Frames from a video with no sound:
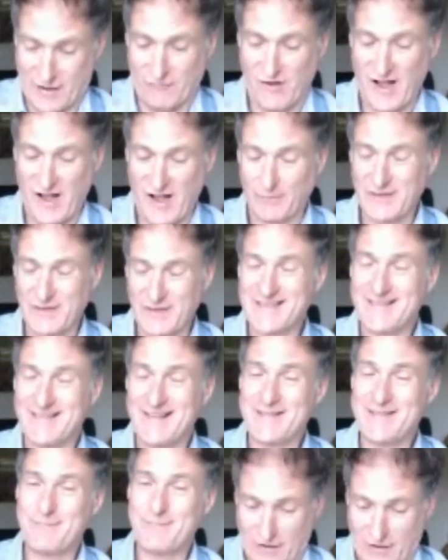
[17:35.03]
Right, well, it's
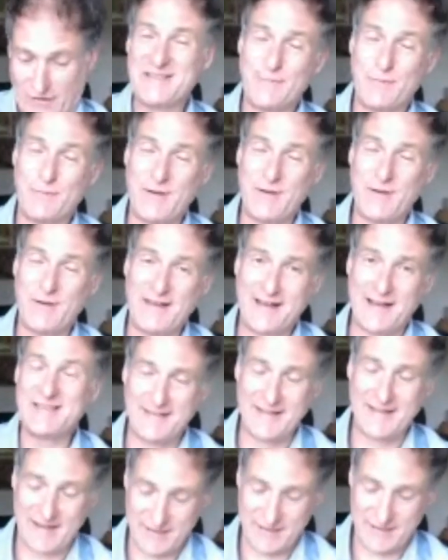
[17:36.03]
another busy week
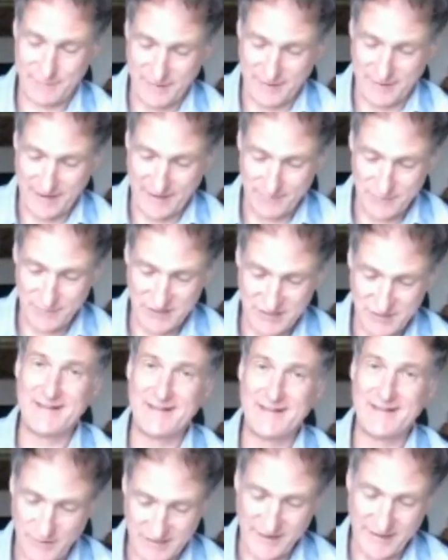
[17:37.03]
again next week. I'm just
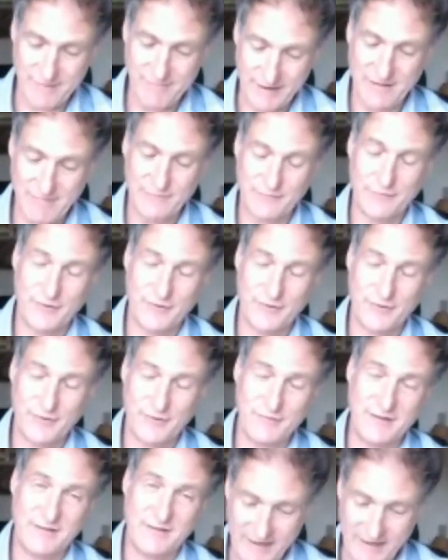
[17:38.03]
going to quickly run
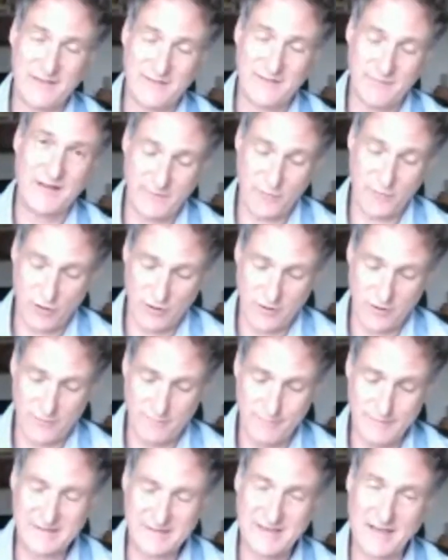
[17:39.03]
through the events. We've
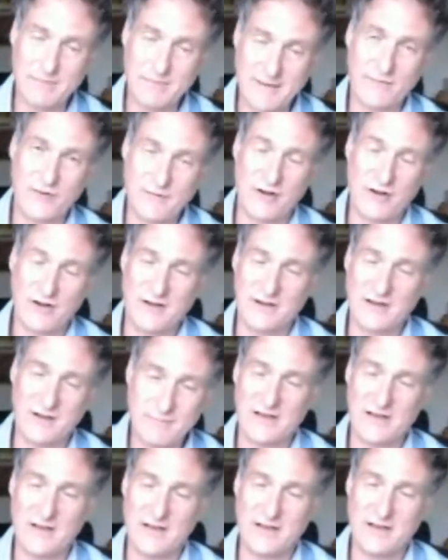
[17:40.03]
got on Monday, we've
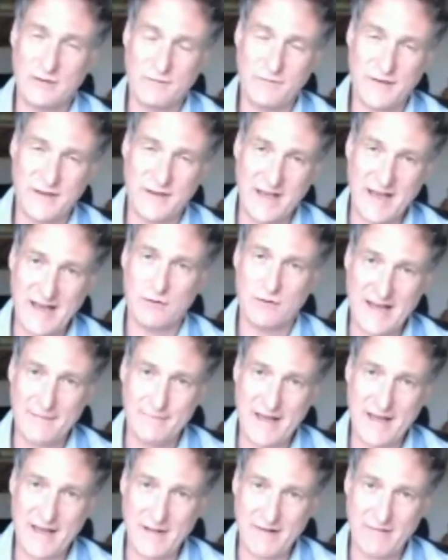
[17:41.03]
got coffee
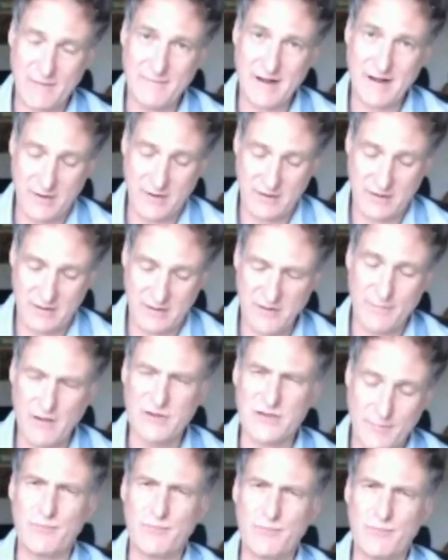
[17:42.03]
at Marylebone.
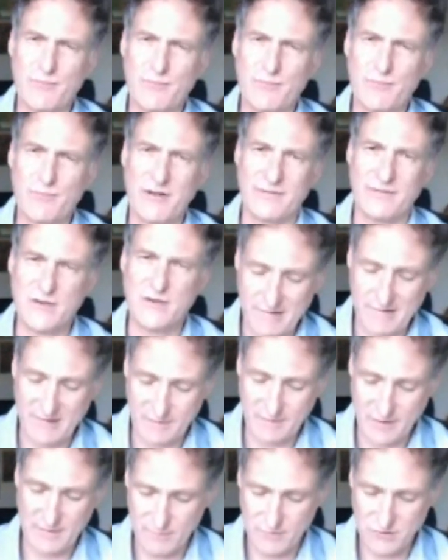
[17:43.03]
No, it's a breakfast
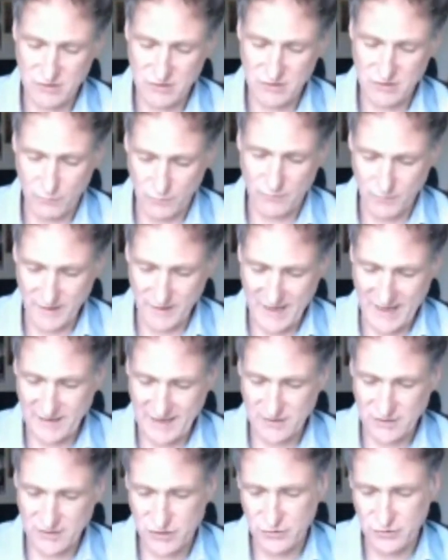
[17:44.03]
at Marylebone, which I will
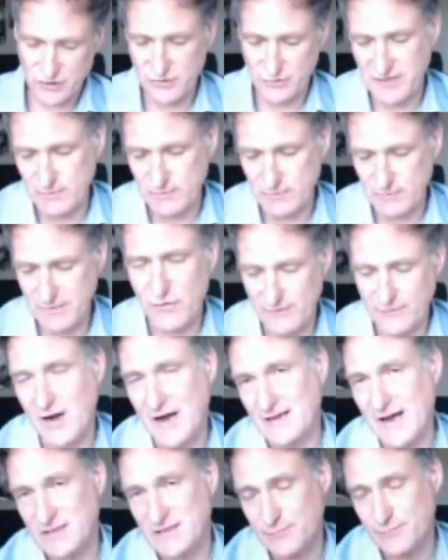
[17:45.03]
be at. Tuesday, we've
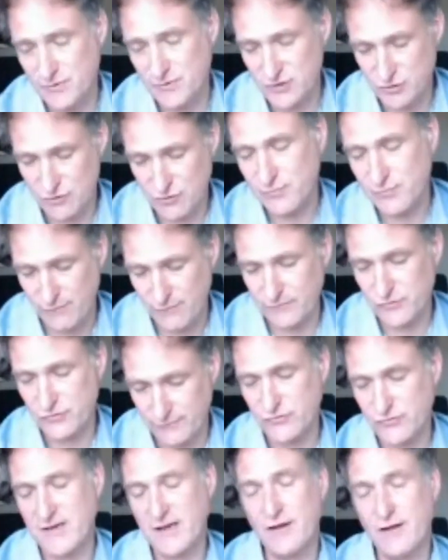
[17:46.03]
got Uxbridge,
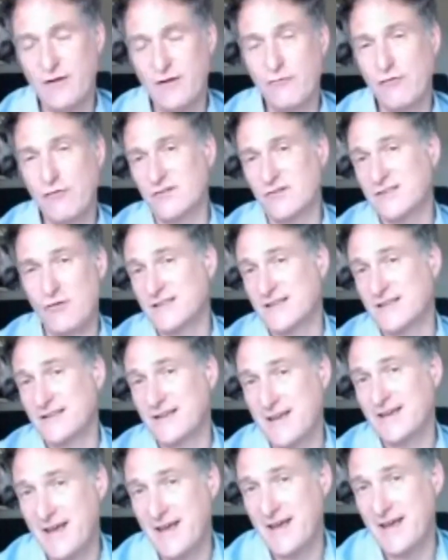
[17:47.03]
Coventry,
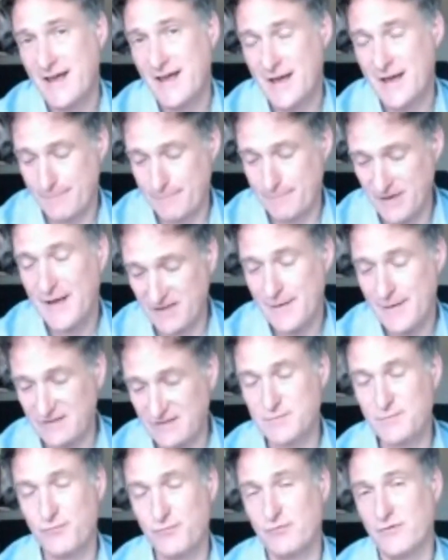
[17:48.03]
Croxley,
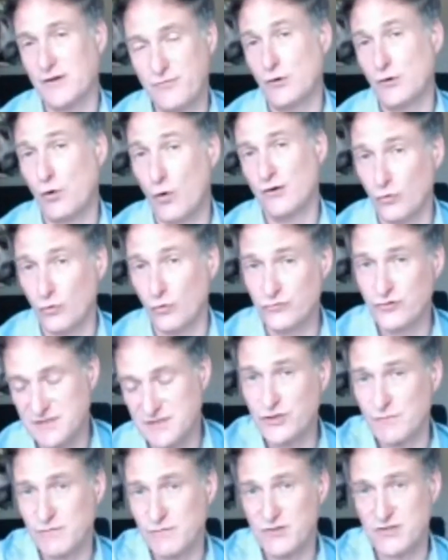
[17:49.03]
Middlesbrough
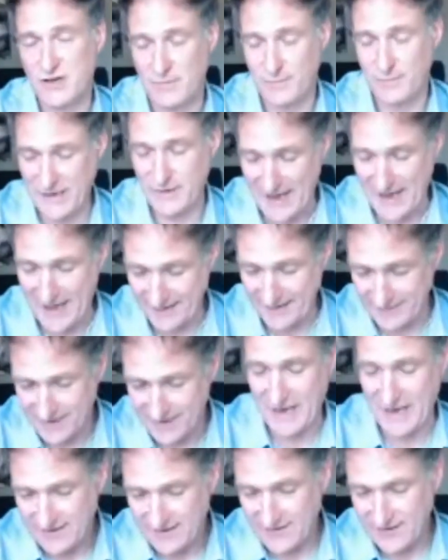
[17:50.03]
launch, which I'll be
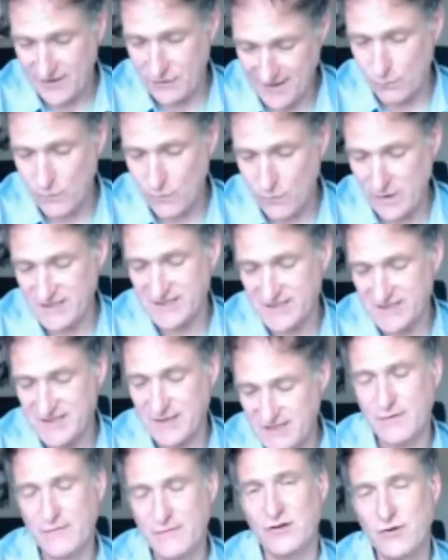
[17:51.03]
at. Then on
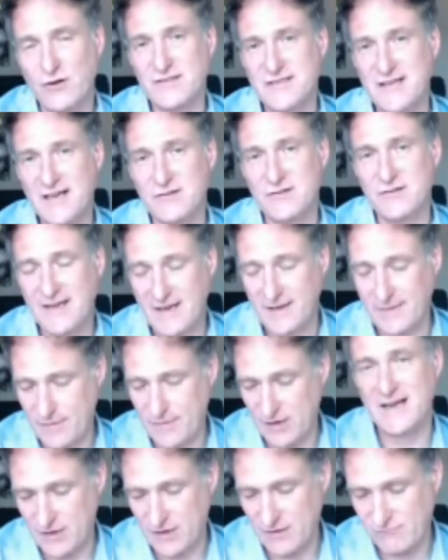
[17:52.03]
Wednesday, we've got
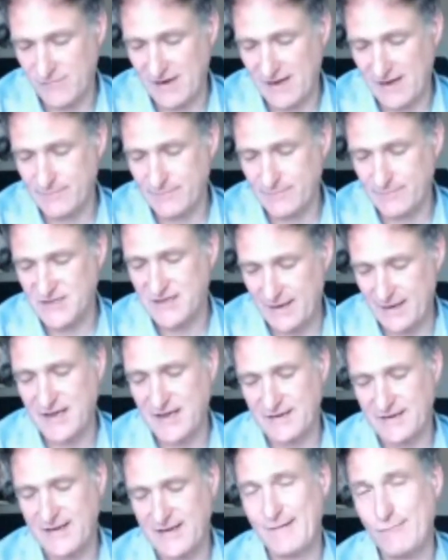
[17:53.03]
Tame,
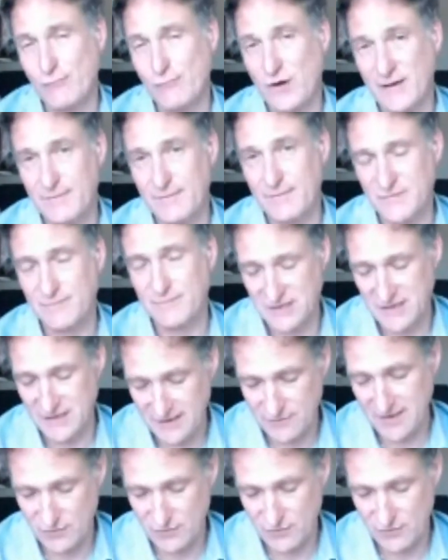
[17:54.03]
Ramsey and Hemel
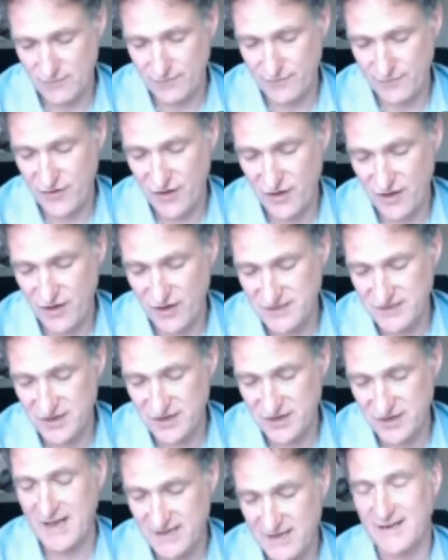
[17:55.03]
Hempstead. On
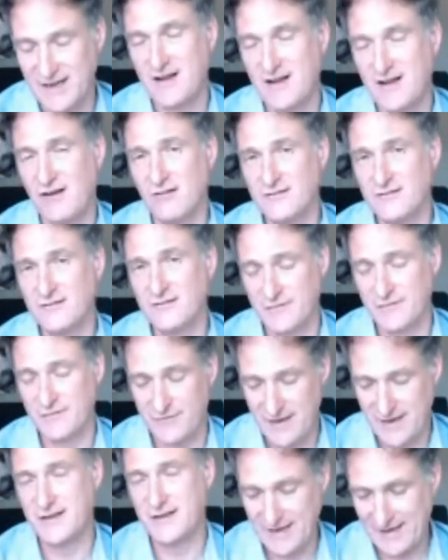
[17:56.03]
Thursday,
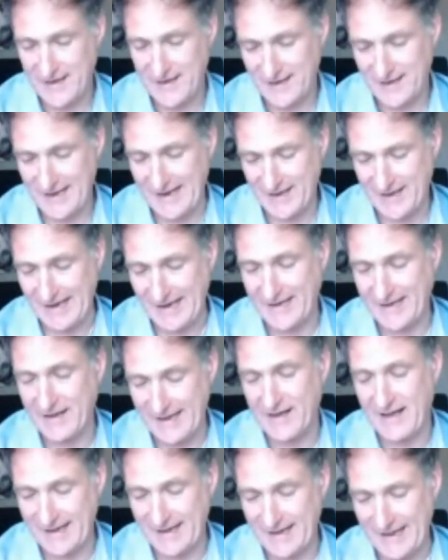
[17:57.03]
Cardiff,
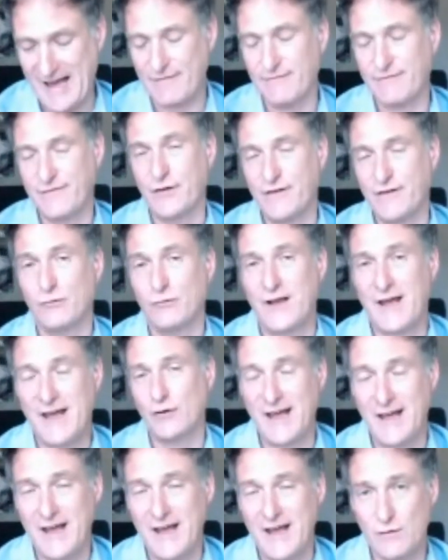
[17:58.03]
Ealing,
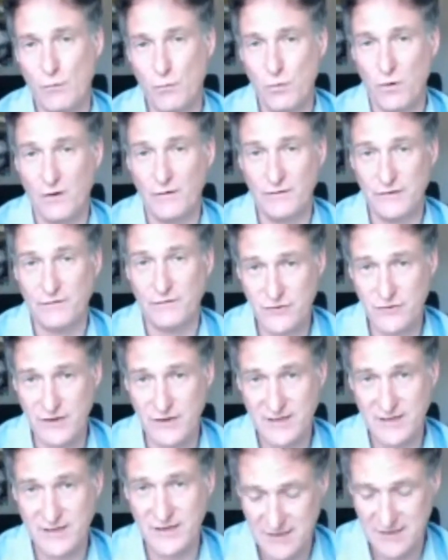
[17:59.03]
Hatfield and
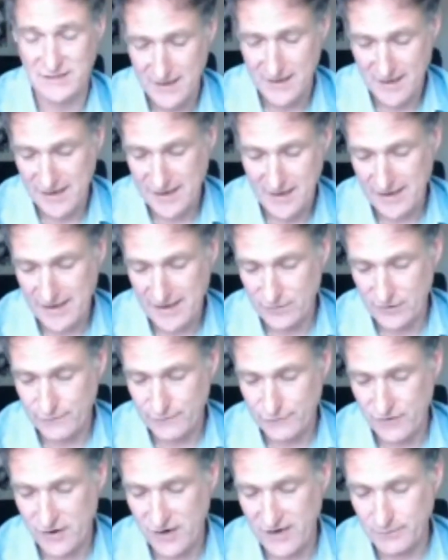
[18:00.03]
Watford drinks.
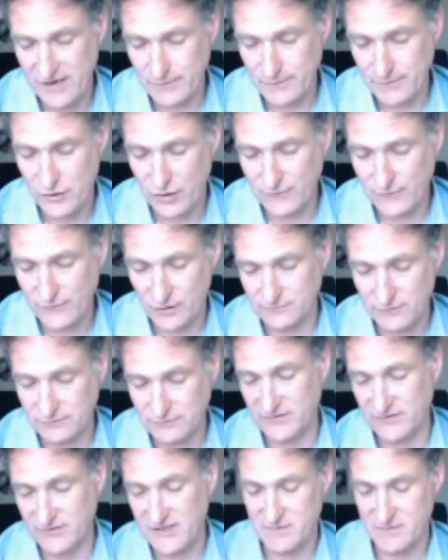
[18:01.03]
And then on Friday, we've
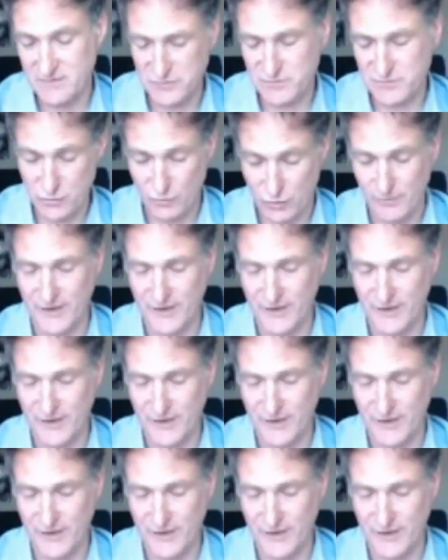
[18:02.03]
got, this was